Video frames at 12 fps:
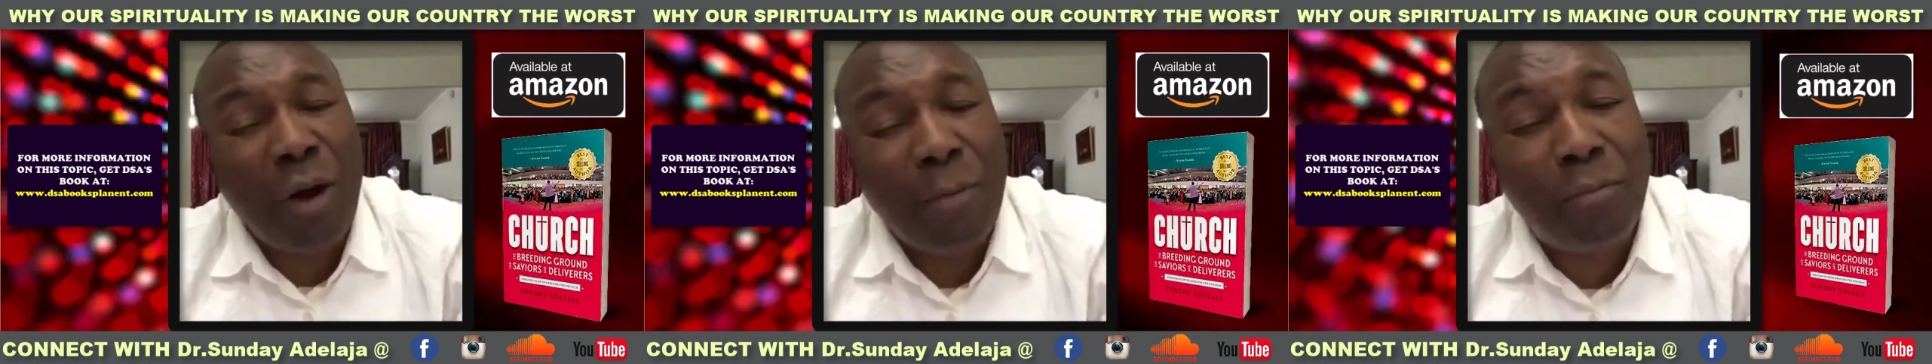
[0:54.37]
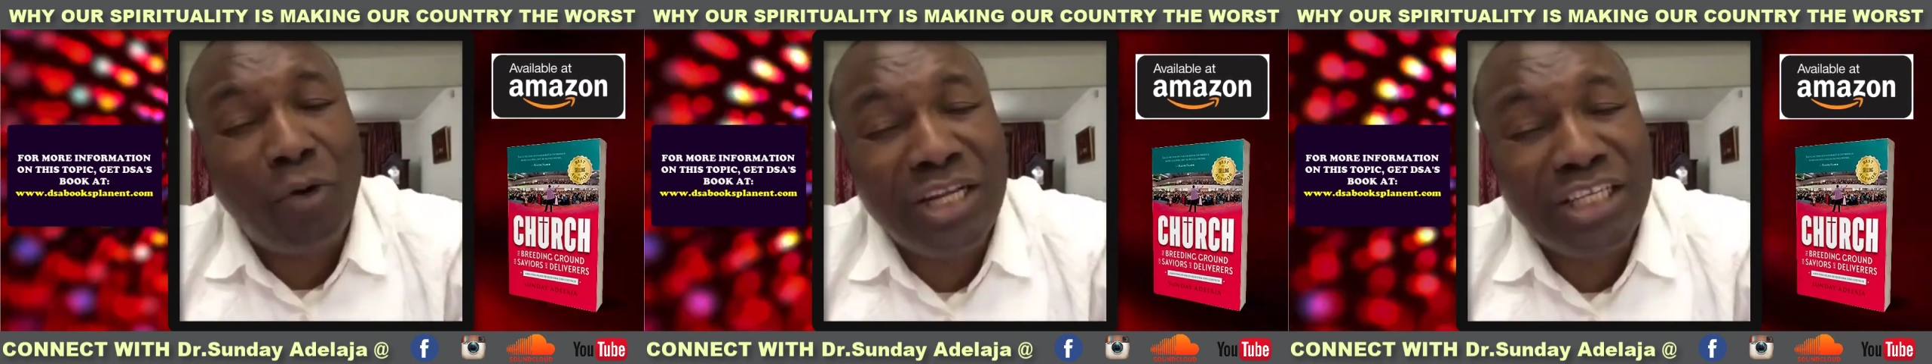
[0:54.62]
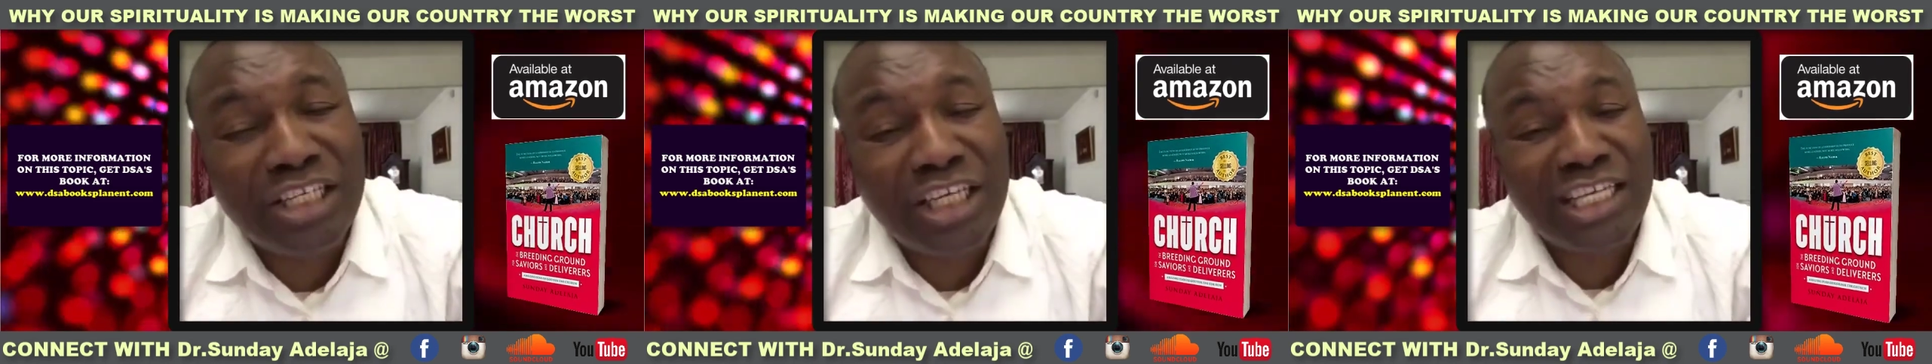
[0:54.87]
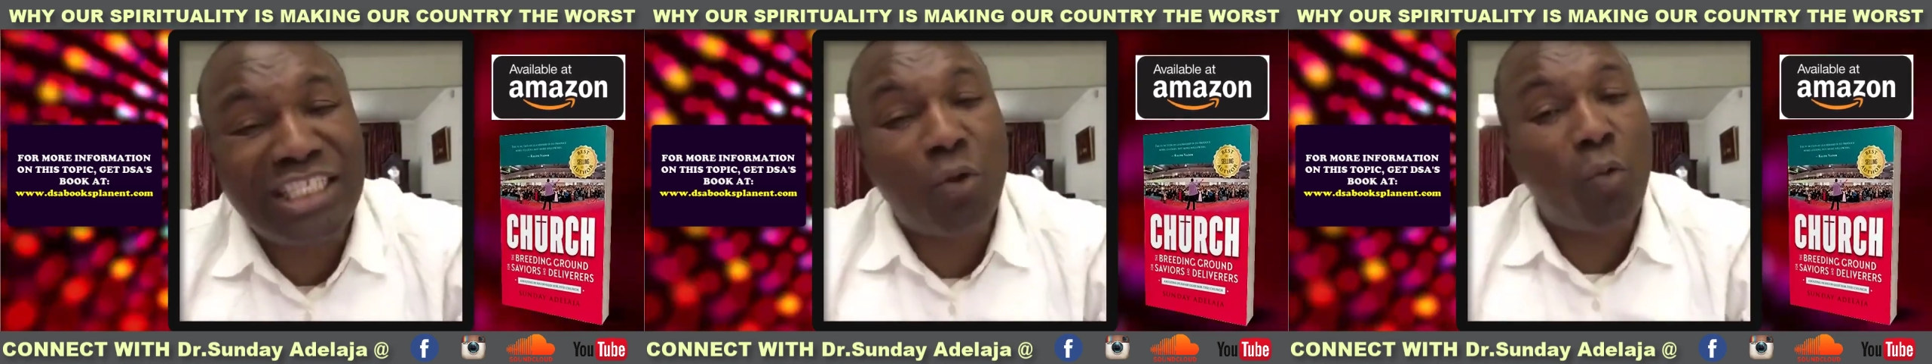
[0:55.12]
our
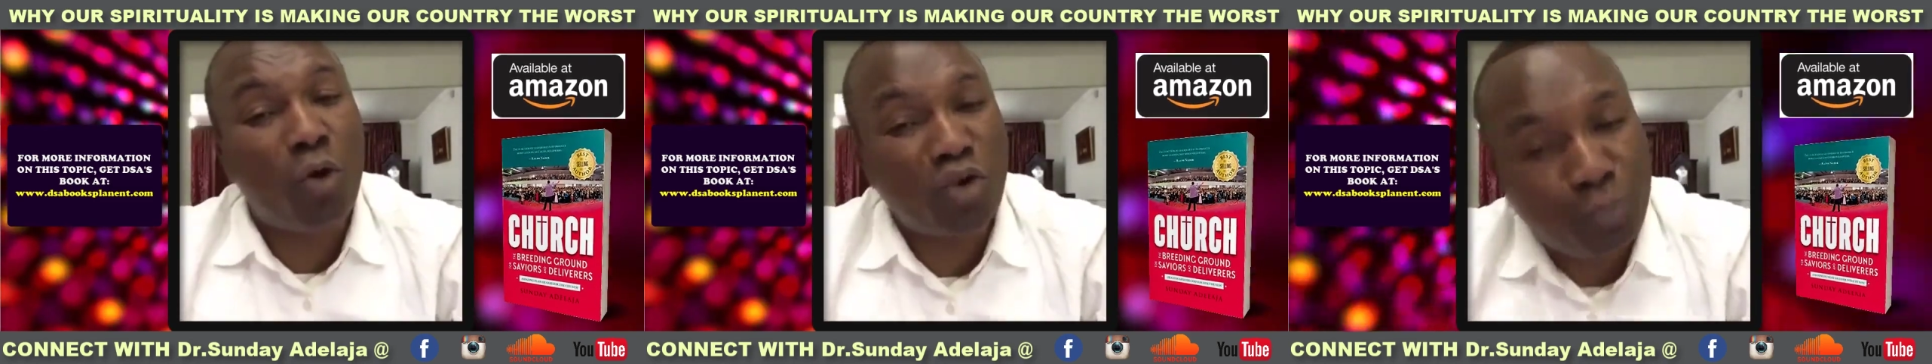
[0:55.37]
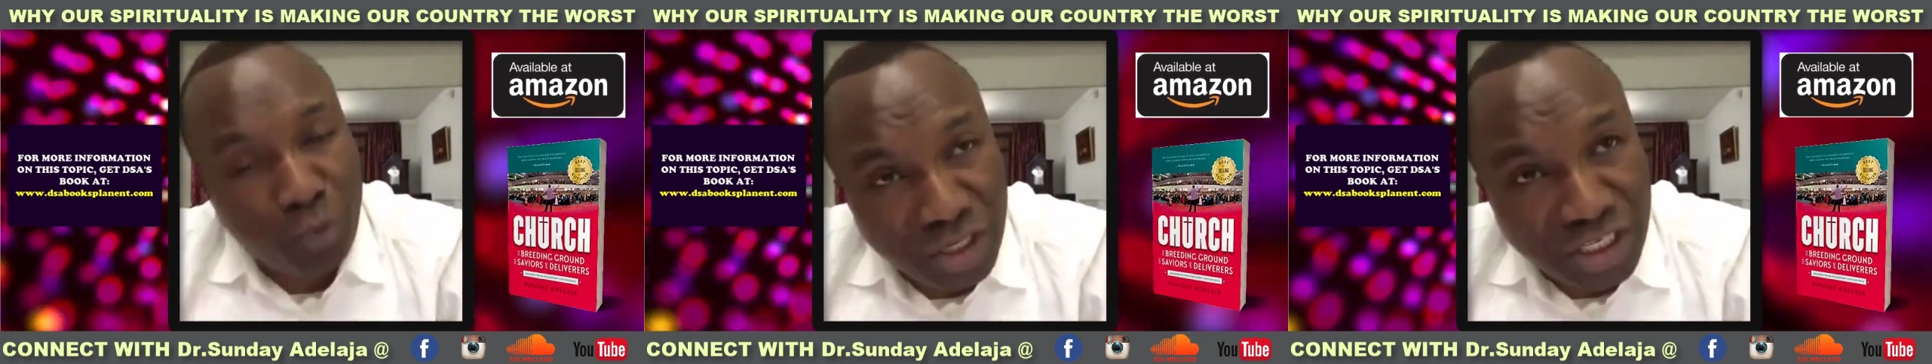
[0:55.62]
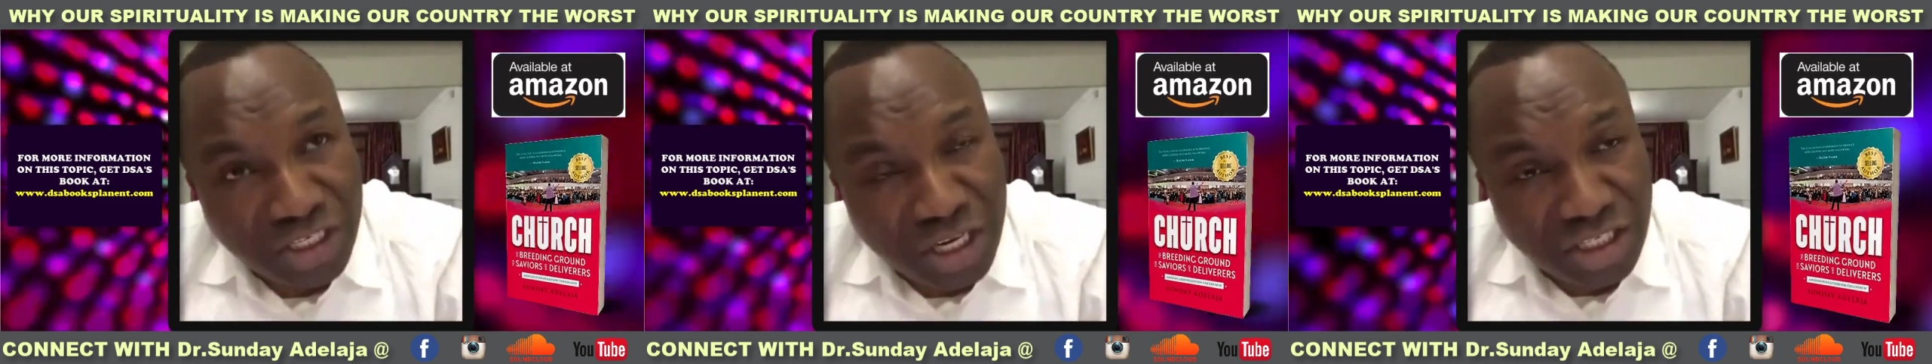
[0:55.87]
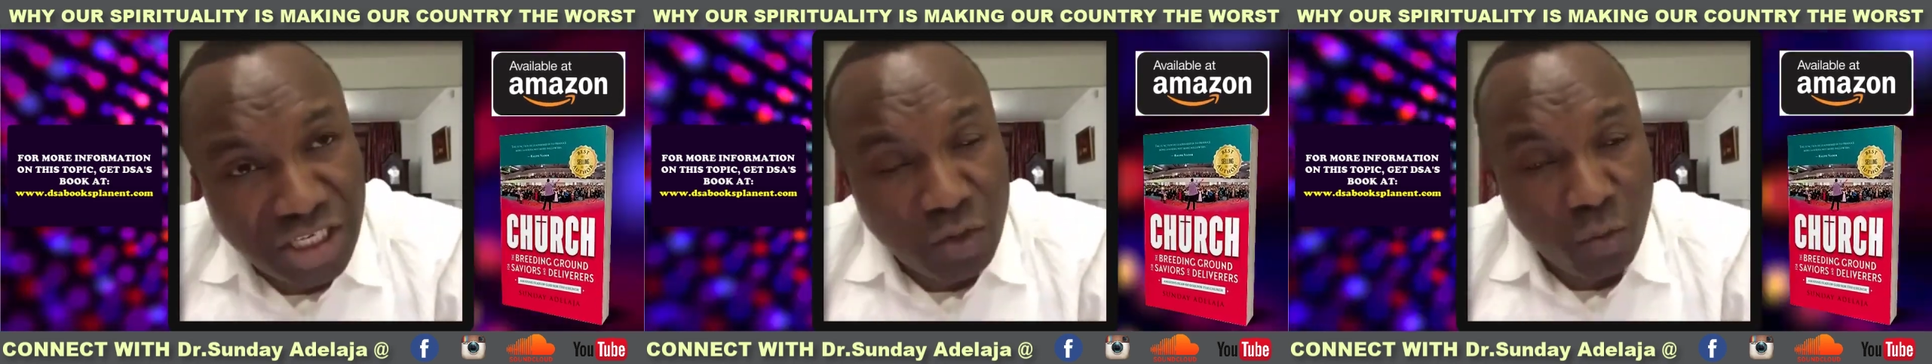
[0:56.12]
politicians the worst
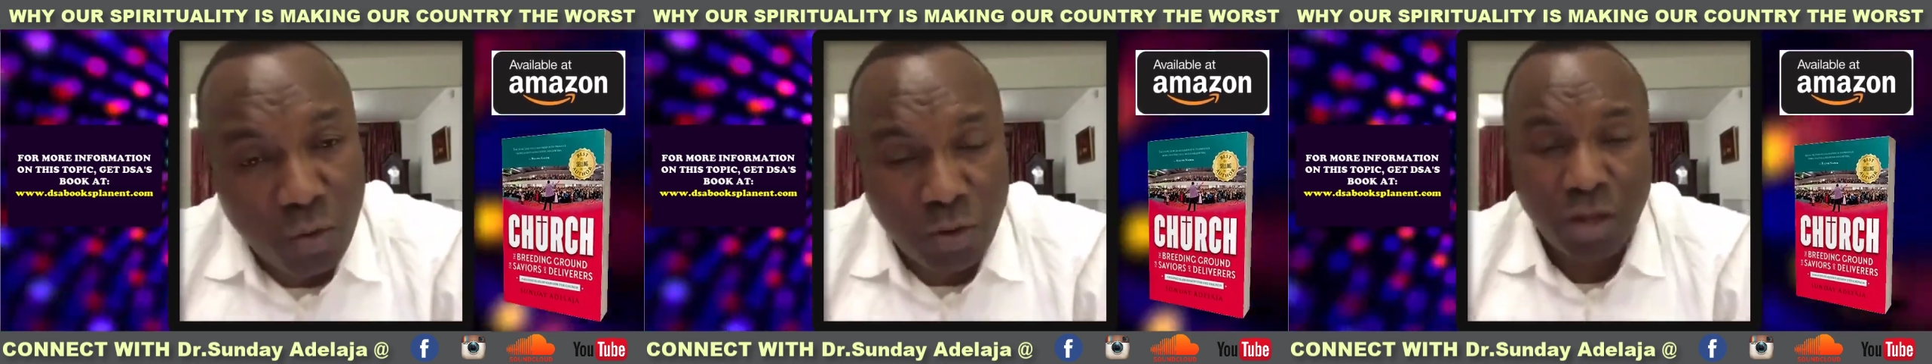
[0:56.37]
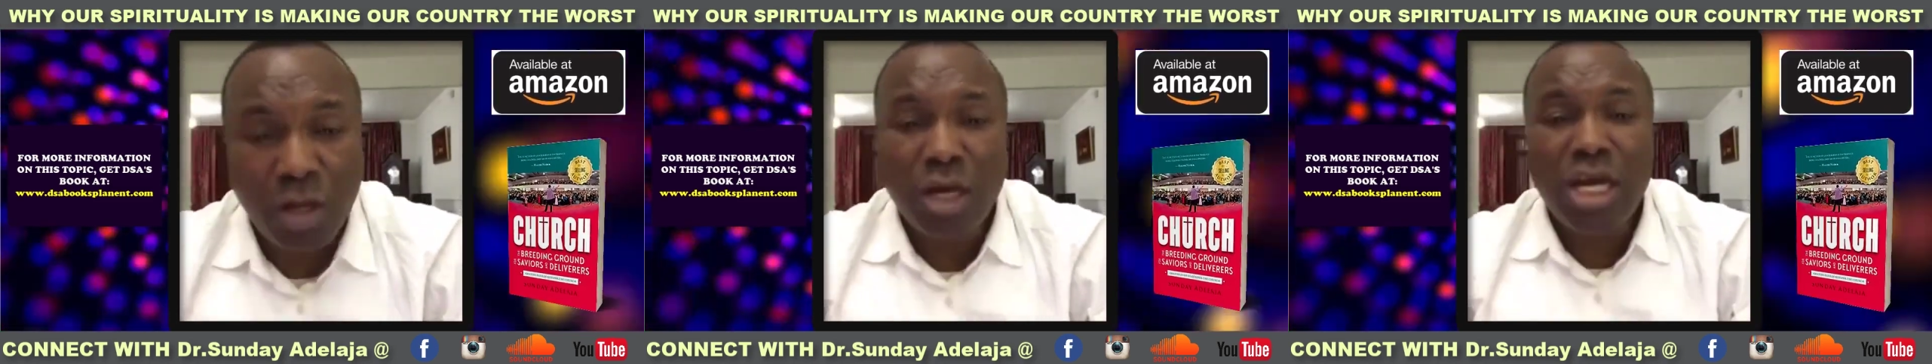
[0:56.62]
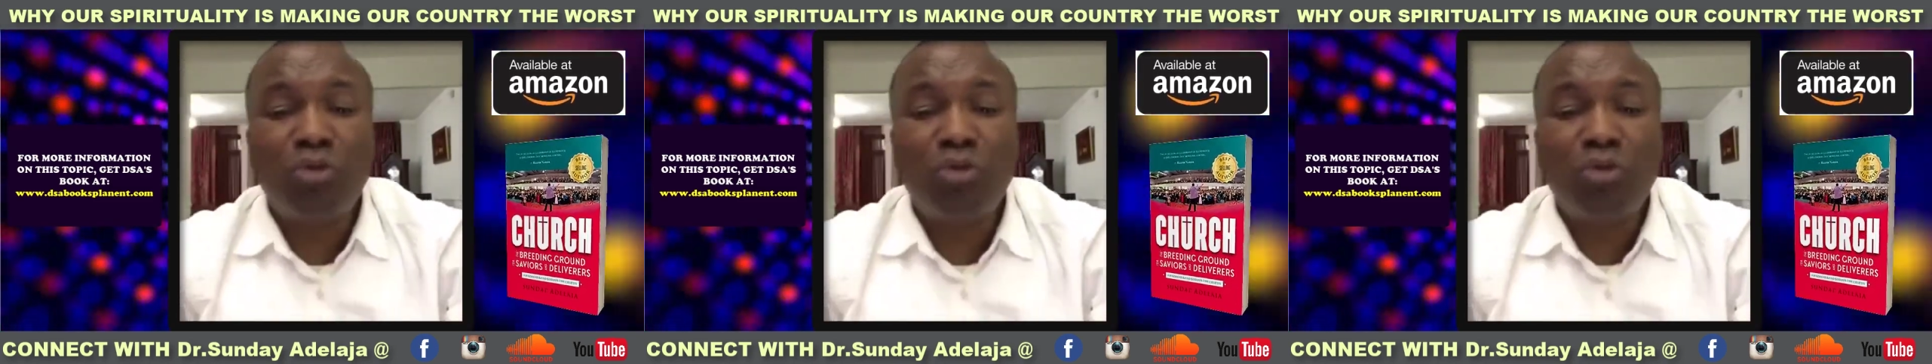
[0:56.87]
politicians in the world.